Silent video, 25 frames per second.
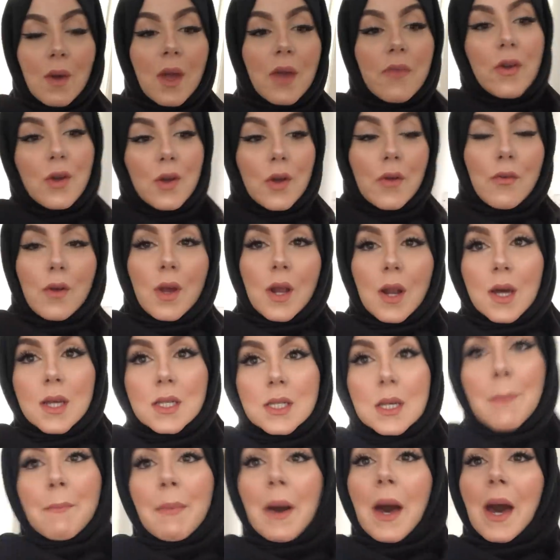Anyway, if you can
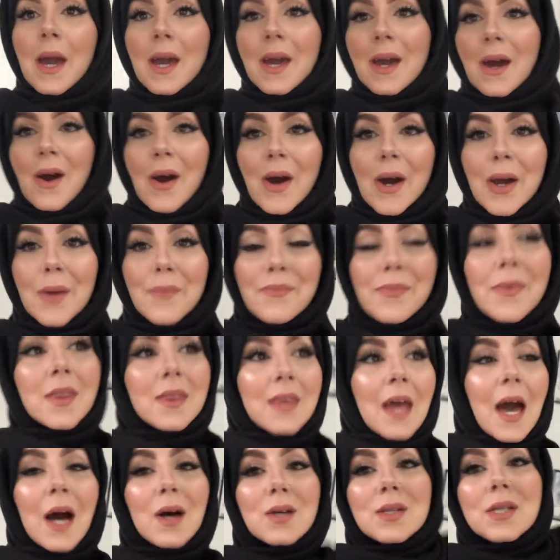realize, I'm back home.
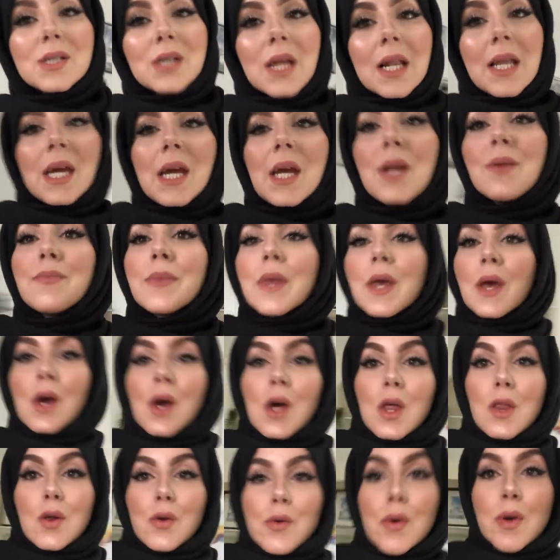The house is clean,
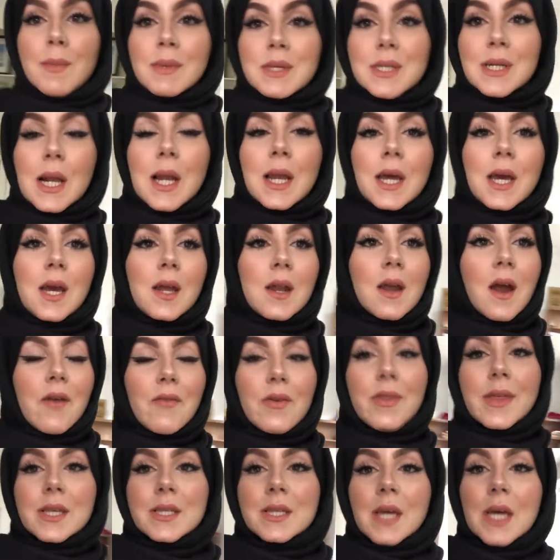the room is clean,
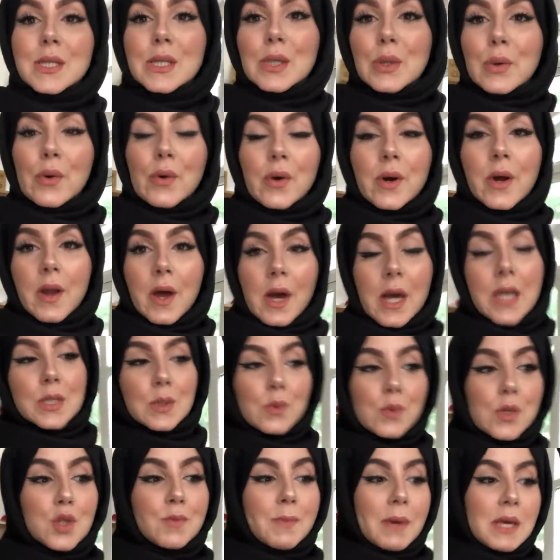everything's nice and
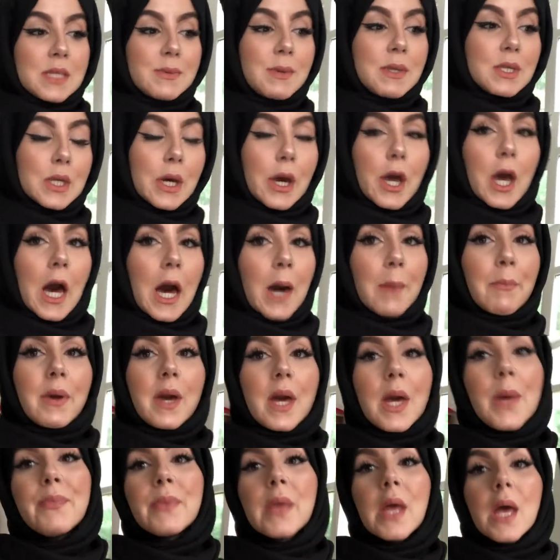organized, which makes me so
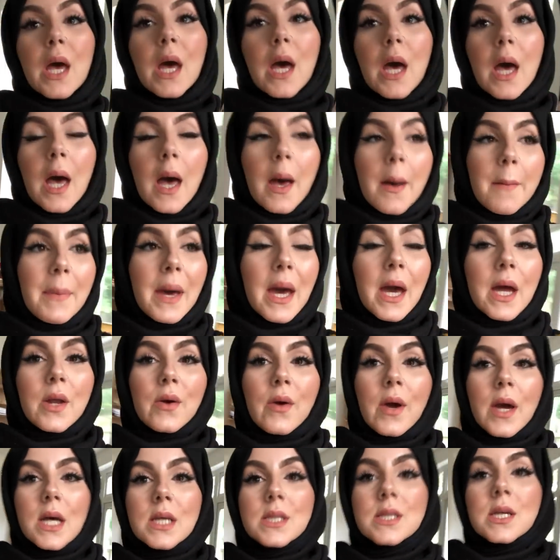happy. But
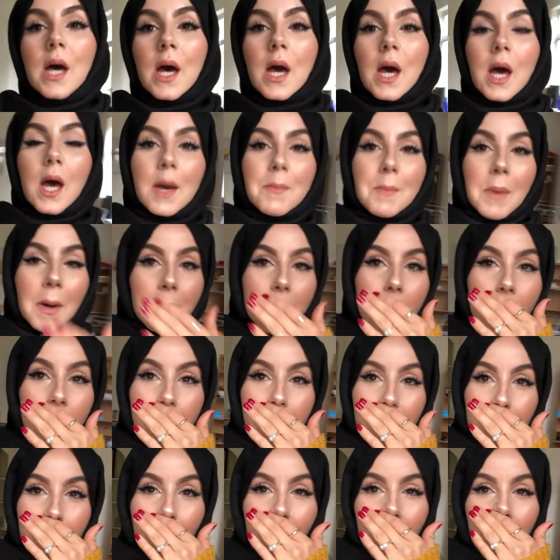anyways, I'm getting
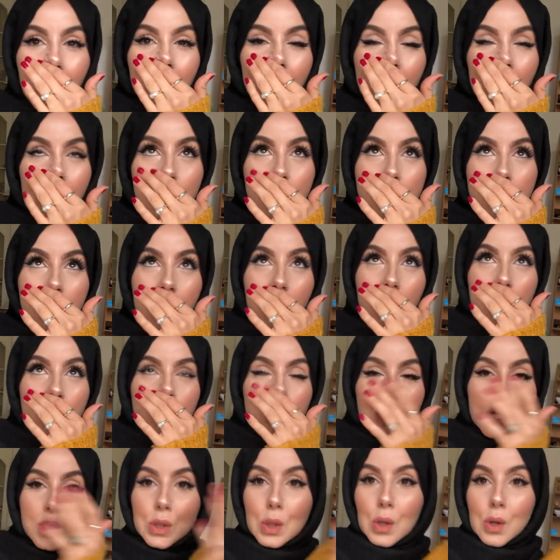a bit peckish. It's like
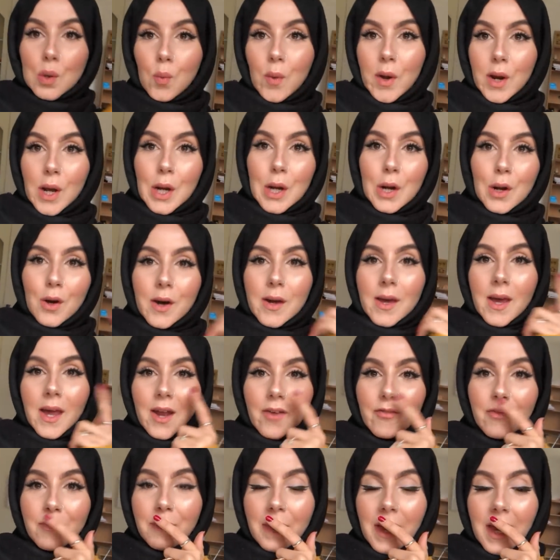just gone 1 o'clock,
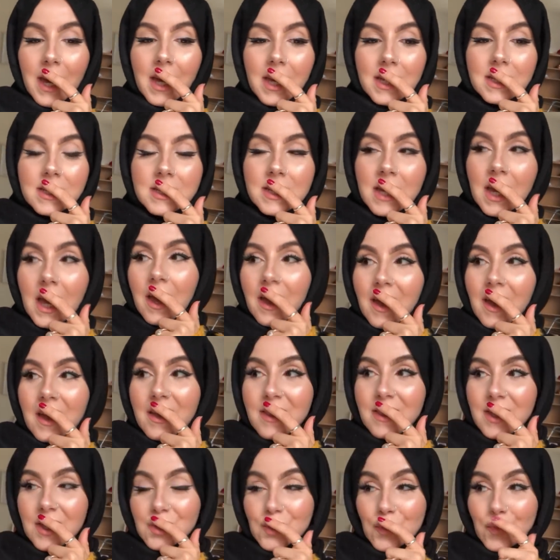and I've made
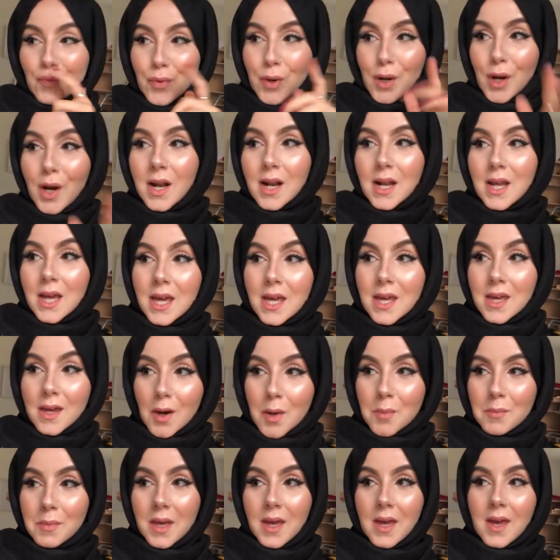these really
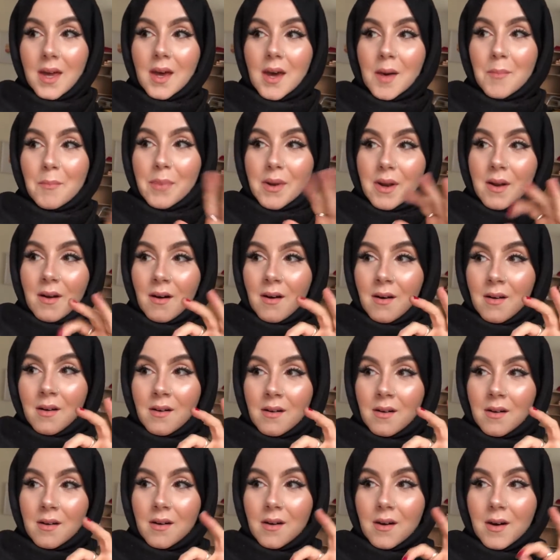yummy
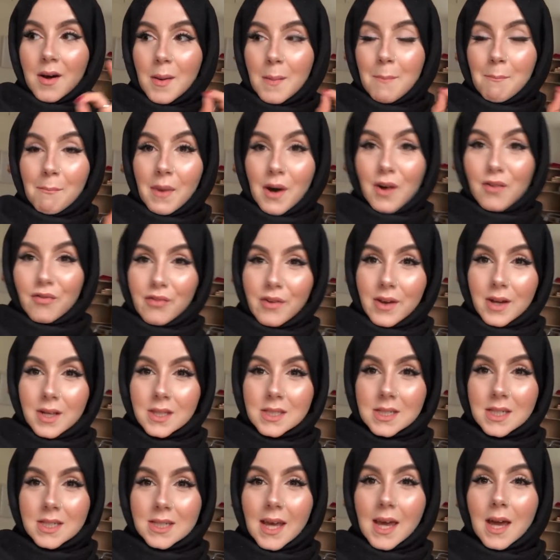banana
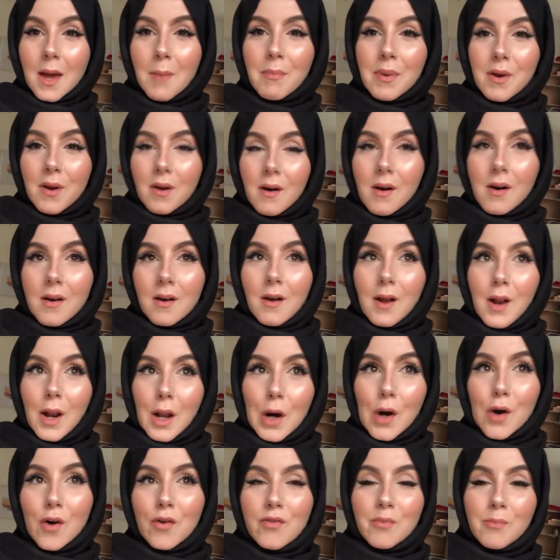muffins. It's like a banana
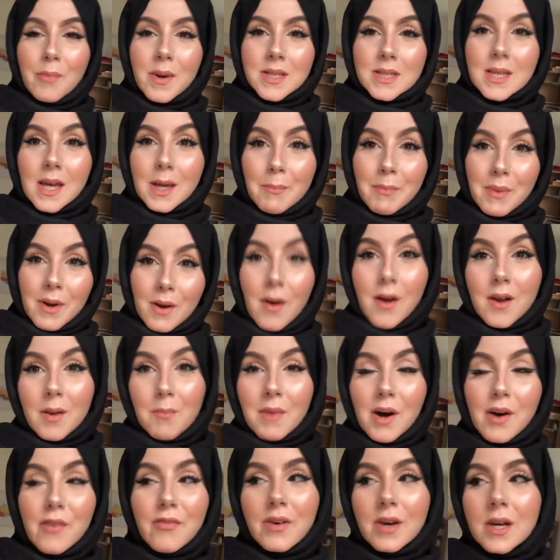loaf, but it's like banana
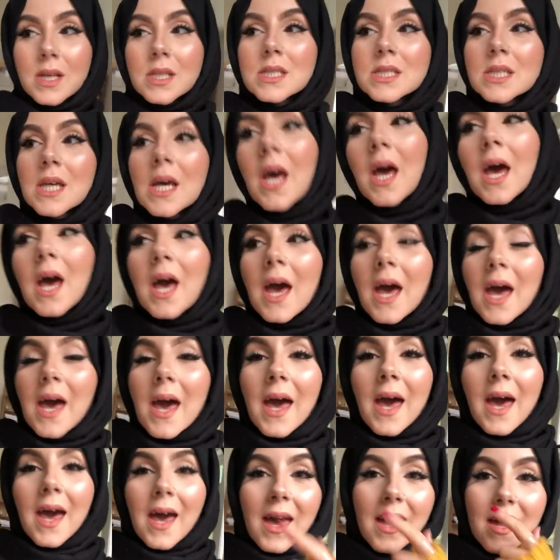muffins,
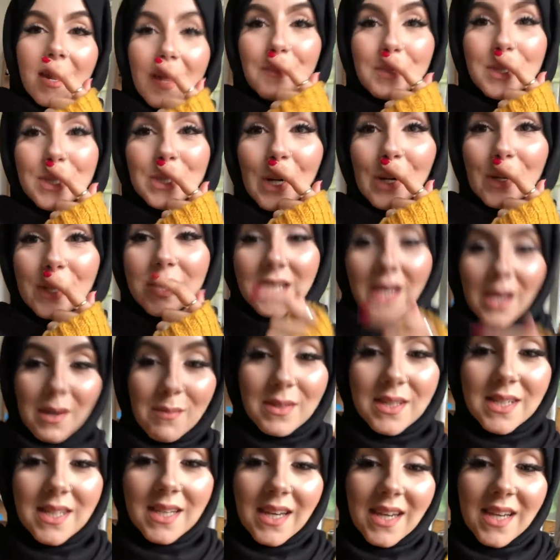and I'm so
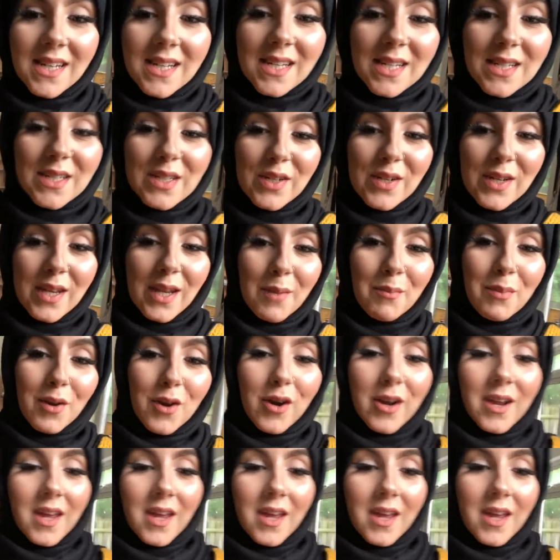tempted to nibble